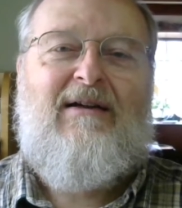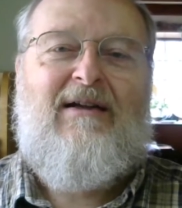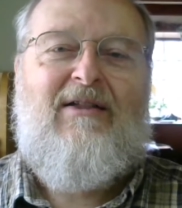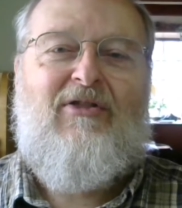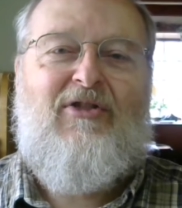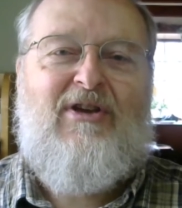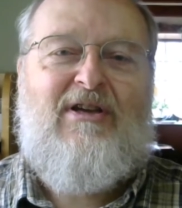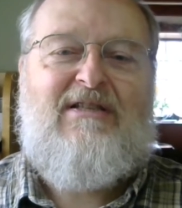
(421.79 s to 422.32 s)

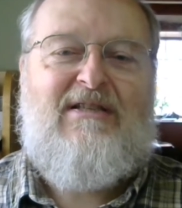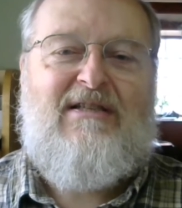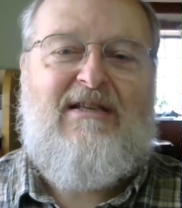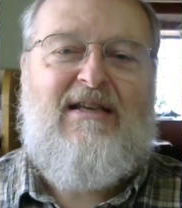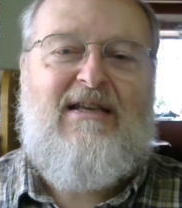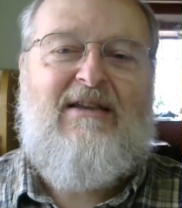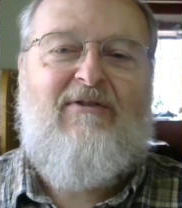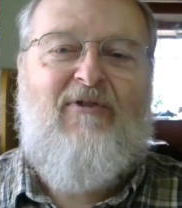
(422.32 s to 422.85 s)
this
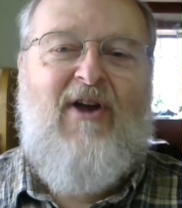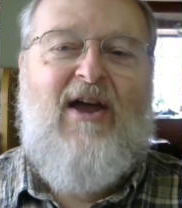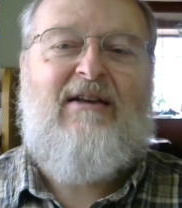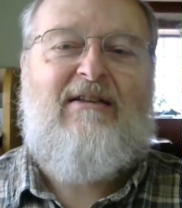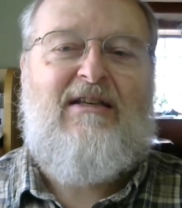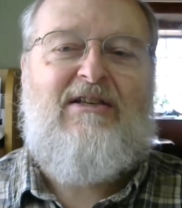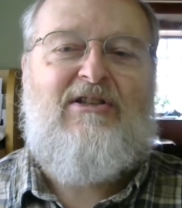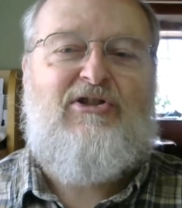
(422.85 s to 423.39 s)

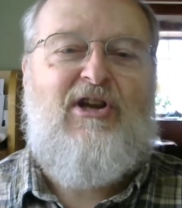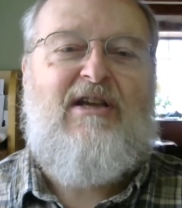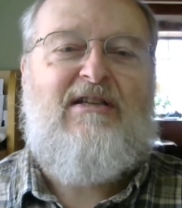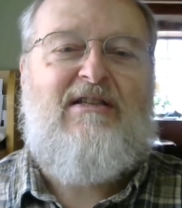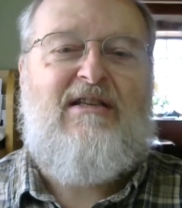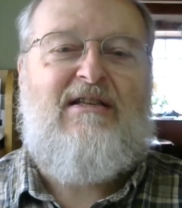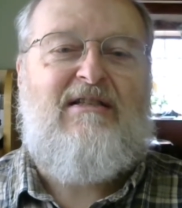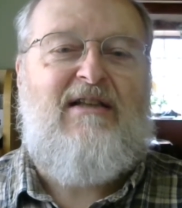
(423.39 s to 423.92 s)
event in
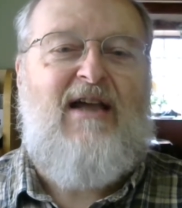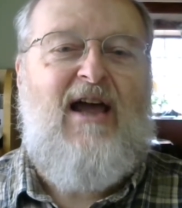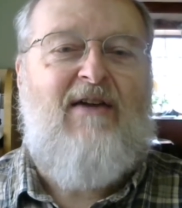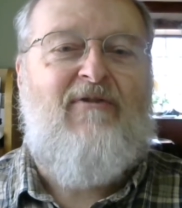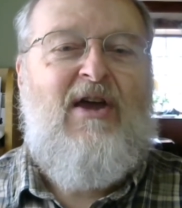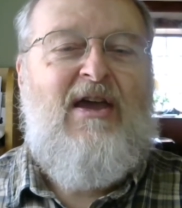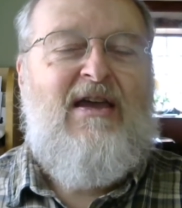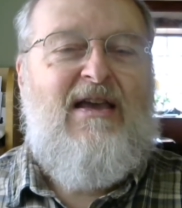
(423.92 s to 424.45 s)
Jesus'
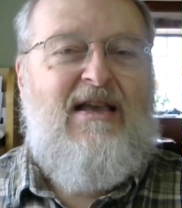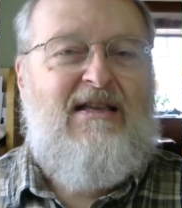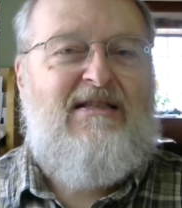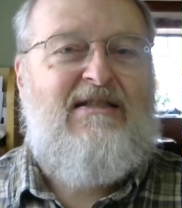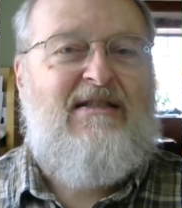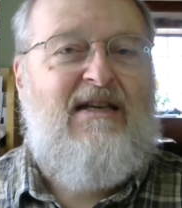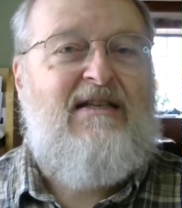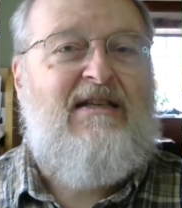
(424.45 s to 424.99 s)
life is
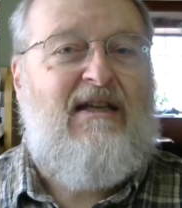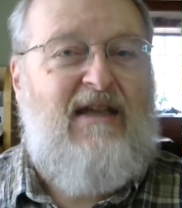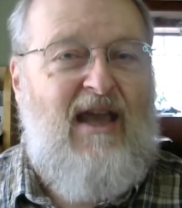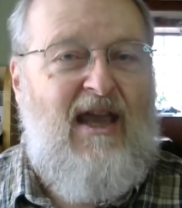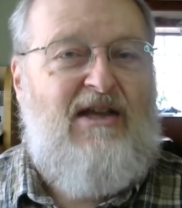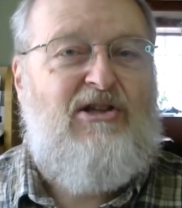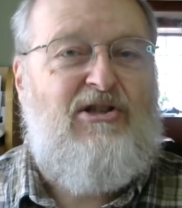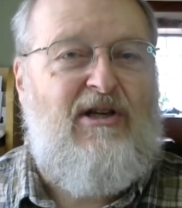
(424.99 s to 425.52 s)
an
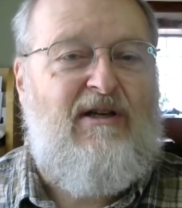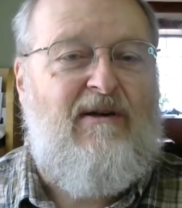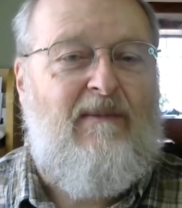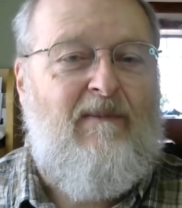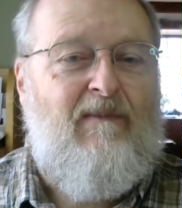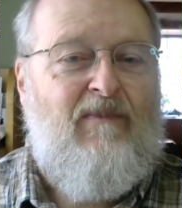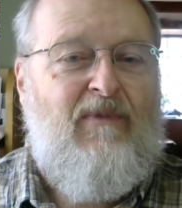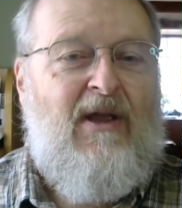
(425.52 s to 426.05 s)
indication
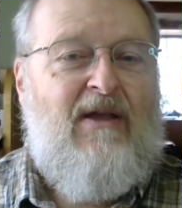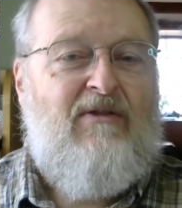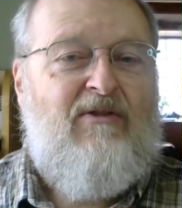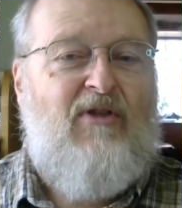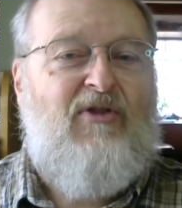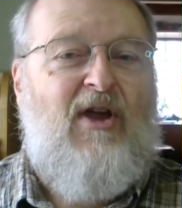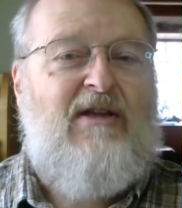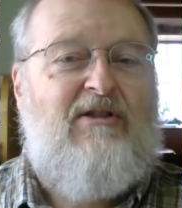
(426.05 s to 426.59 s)

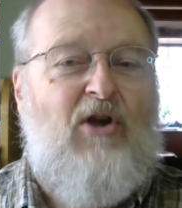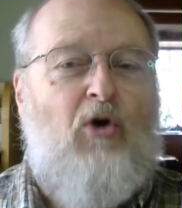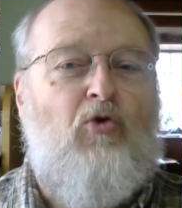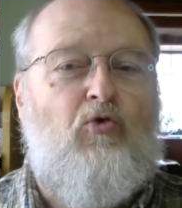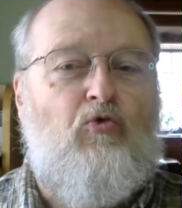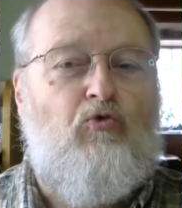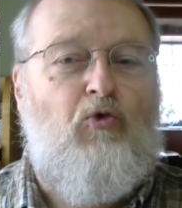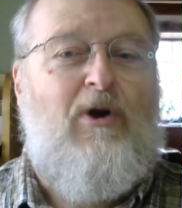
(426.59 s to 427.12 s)
that they
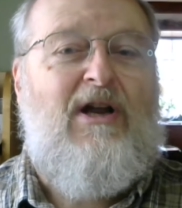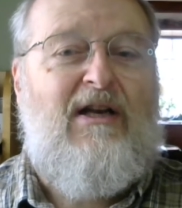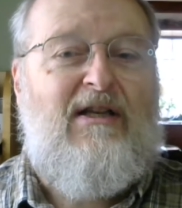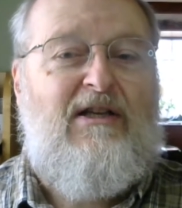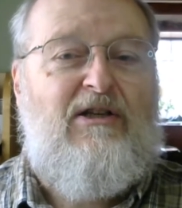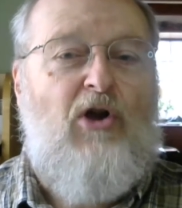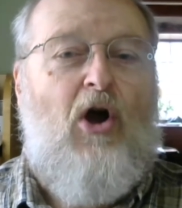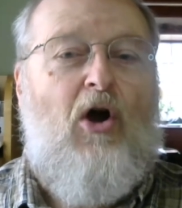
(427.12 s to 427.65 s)
don't
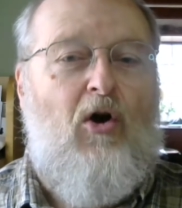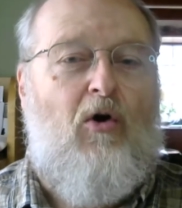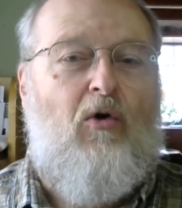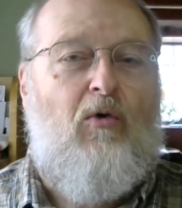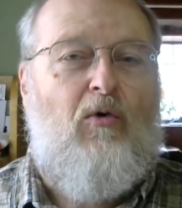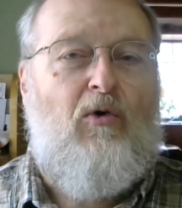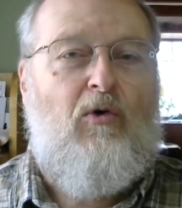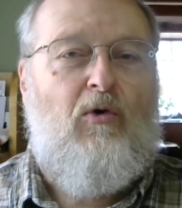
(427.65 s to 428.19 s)
really
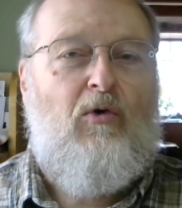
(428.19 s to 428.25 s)
know